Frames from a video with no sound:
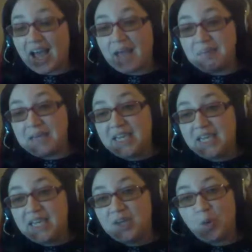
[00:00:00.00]
I
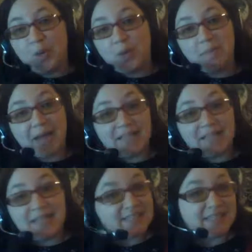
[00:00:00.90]
mean, we
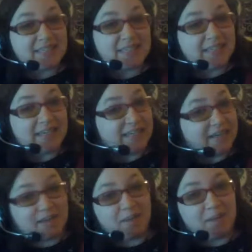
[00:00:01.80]
might see it in
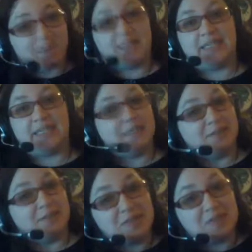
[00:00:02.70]
a couple of
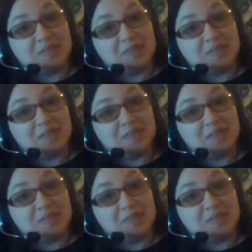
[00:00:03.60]
years.